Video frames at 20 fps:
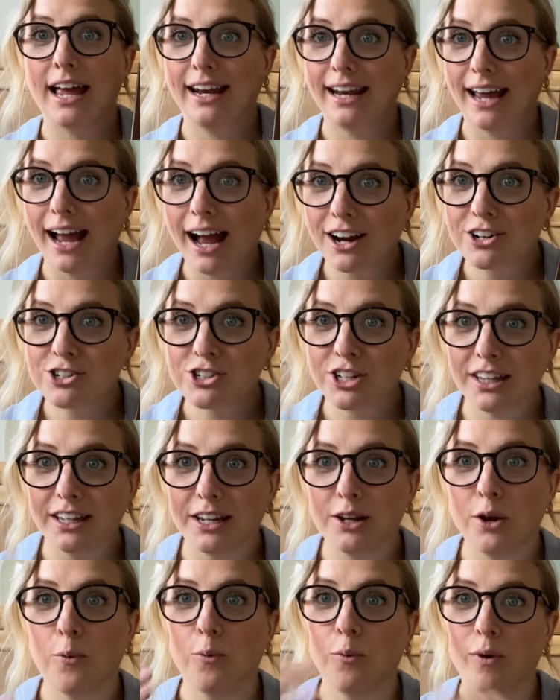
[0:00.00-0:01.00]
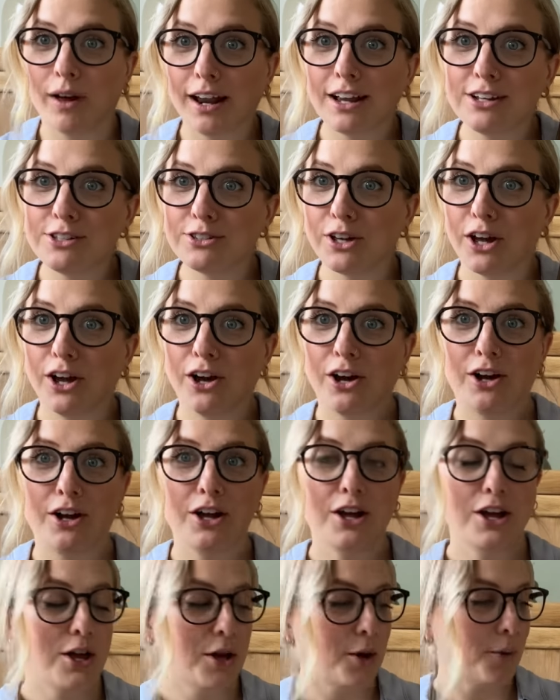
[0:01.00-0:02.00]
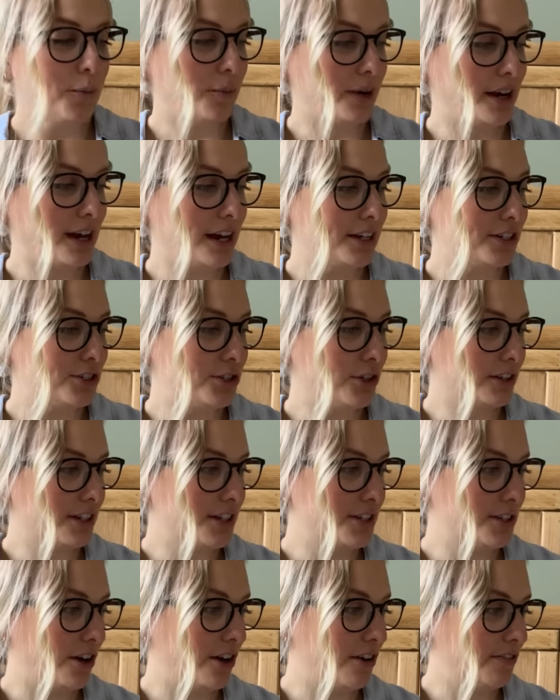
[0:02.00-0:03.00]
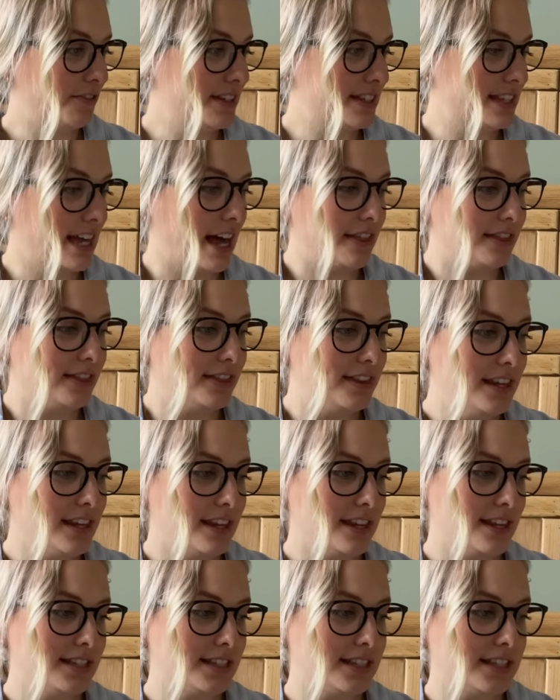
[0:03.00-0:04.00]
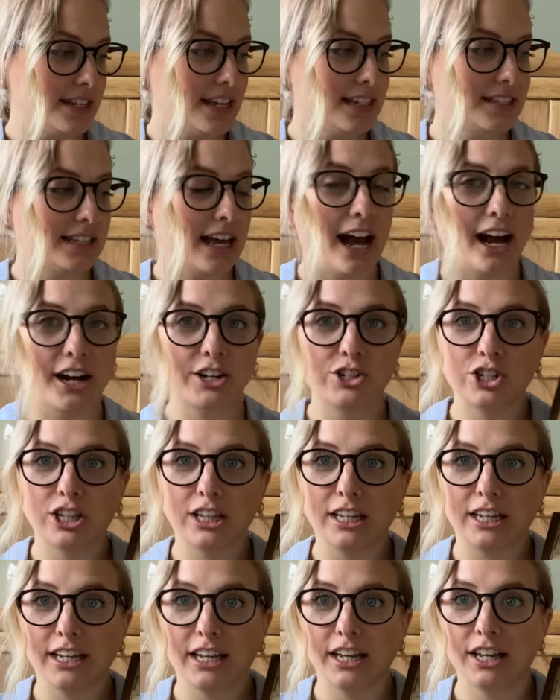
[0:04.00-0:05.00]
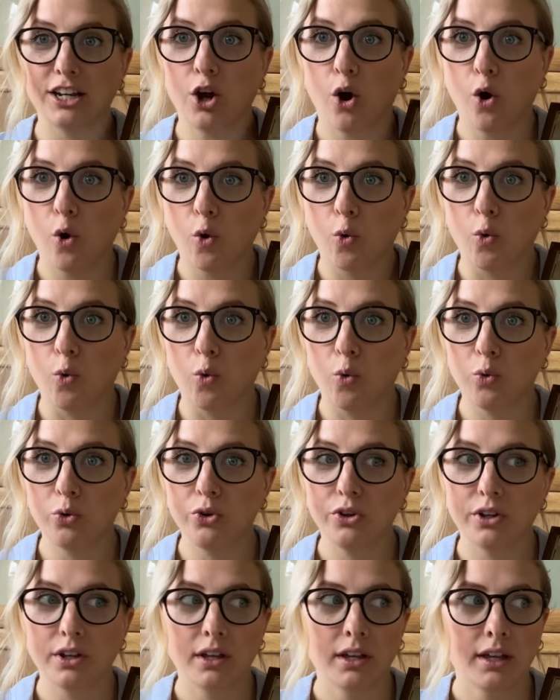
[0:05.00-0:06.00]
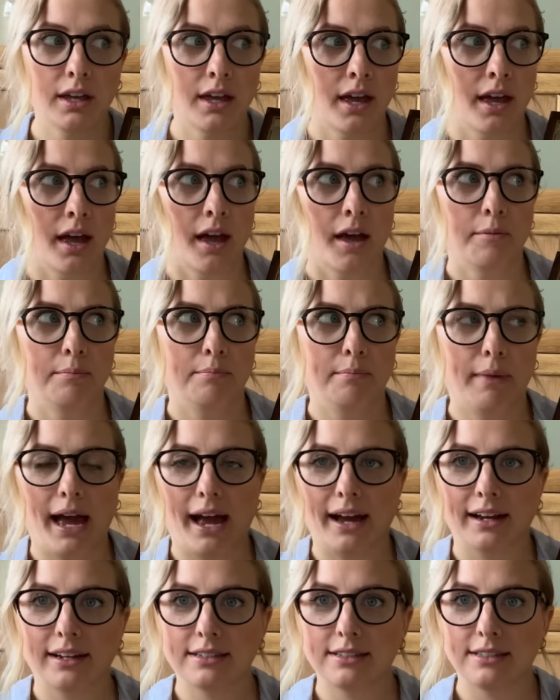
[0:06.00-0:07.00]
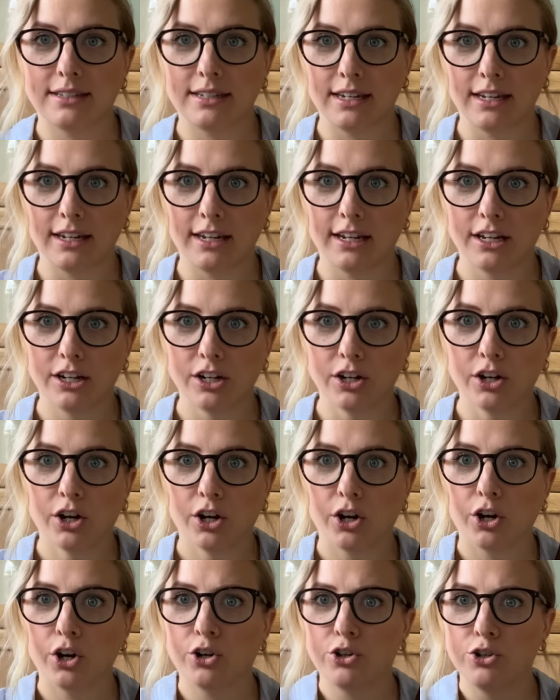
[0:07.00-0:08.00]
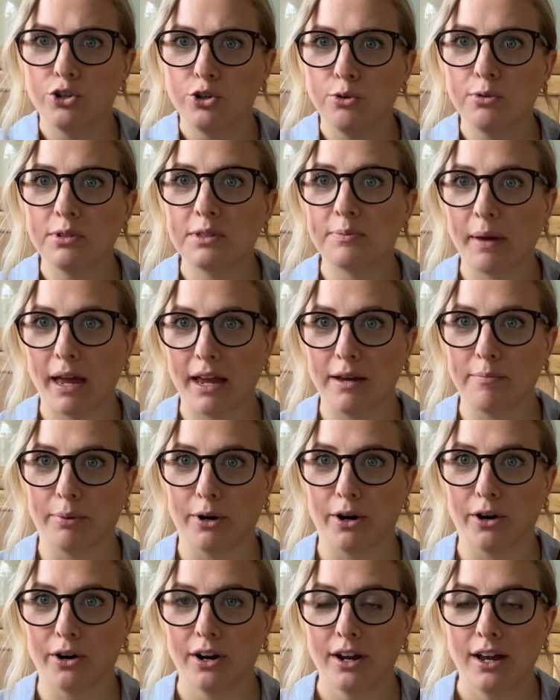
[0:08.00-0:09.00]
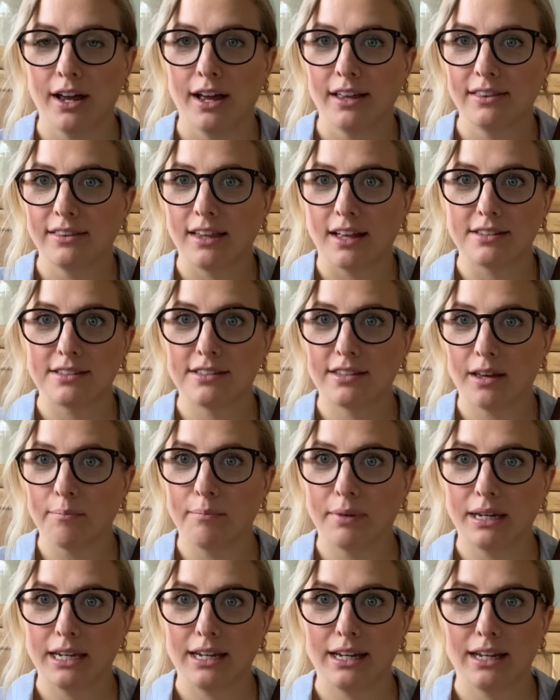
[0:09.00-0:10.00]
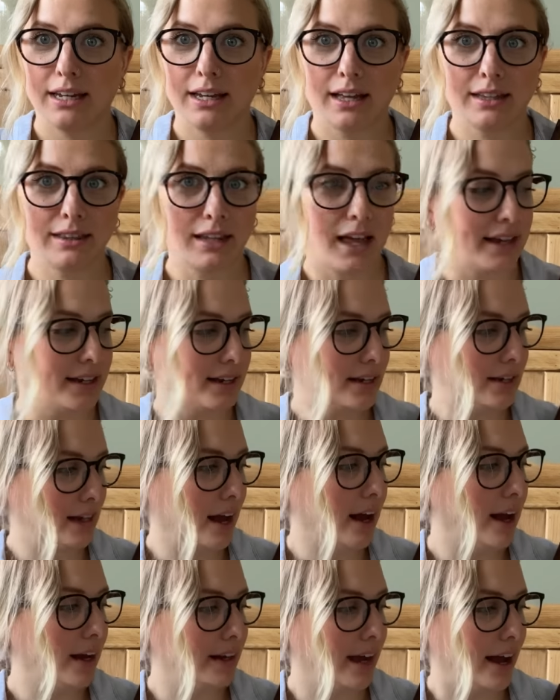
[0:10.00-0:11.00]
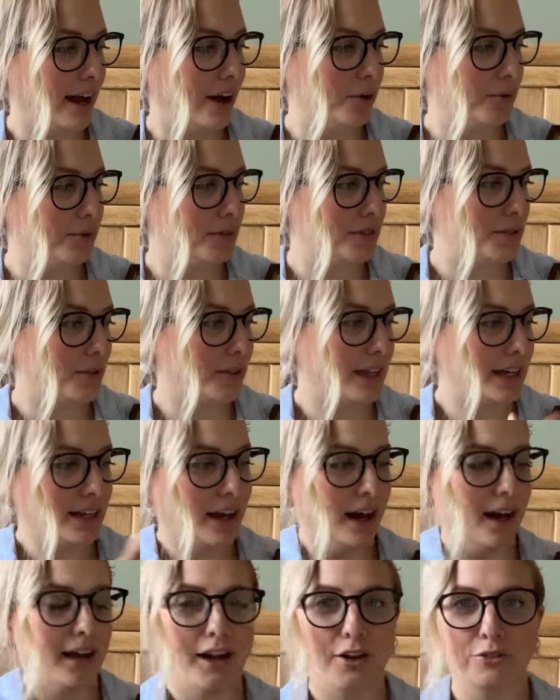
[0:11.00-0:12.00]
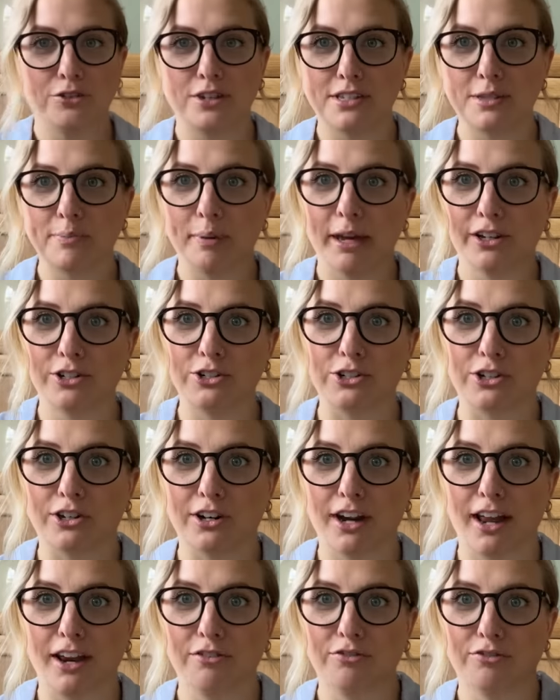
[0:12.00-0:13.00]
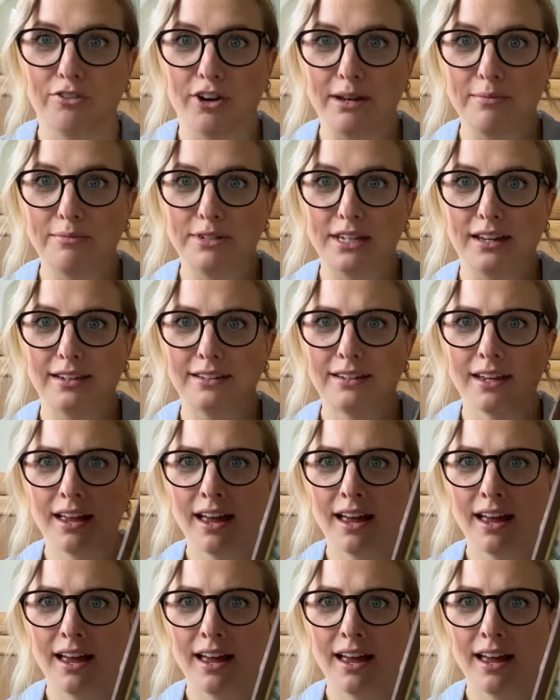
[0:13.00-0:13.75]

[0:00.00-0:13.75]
And actually what I saw when I took this off is that this is actually an old magazine or newspaper that somebody like cut out. So they cut out this picture and framed it.